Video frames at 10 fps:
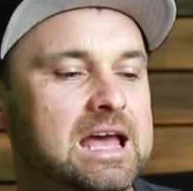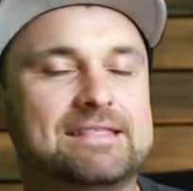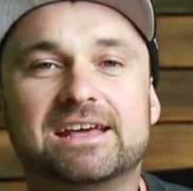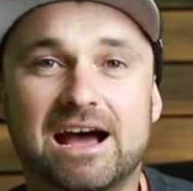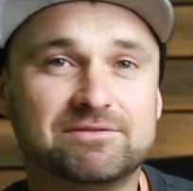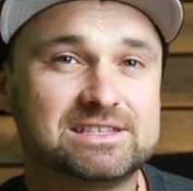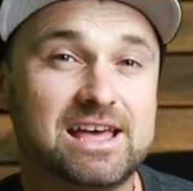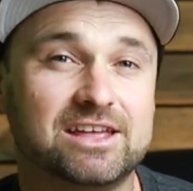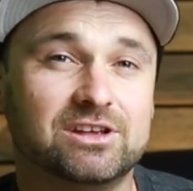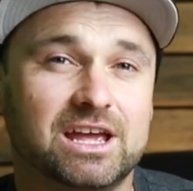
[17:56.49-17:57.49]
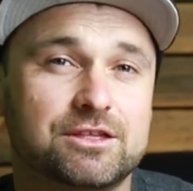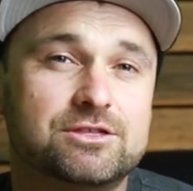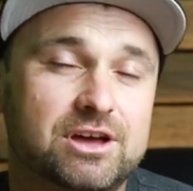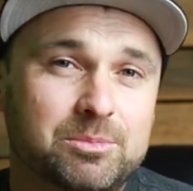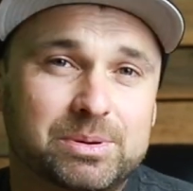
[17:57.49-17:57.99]
And then after that, you get
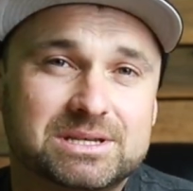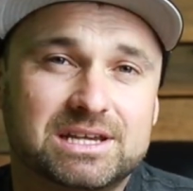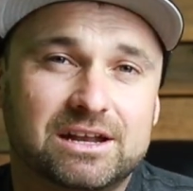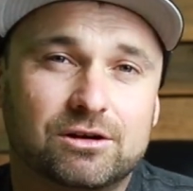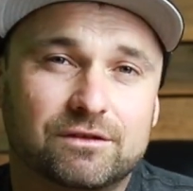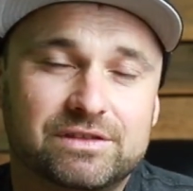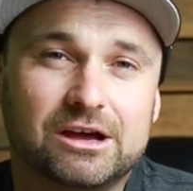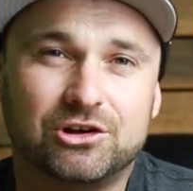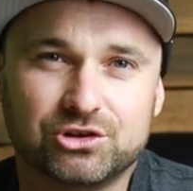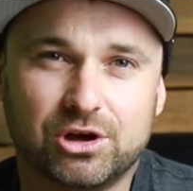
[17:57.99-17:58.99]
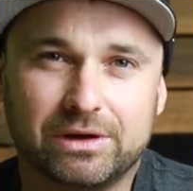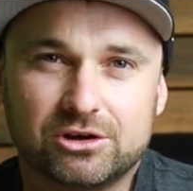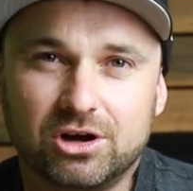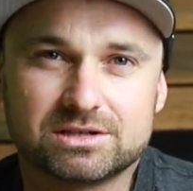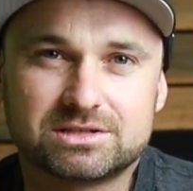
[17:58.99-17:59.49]
30% of their
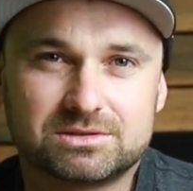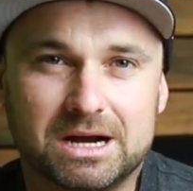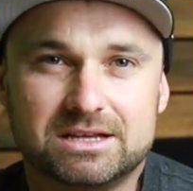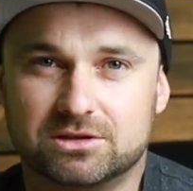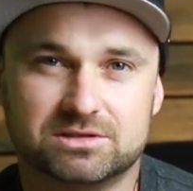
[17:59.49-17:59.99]
ongoing costs, right?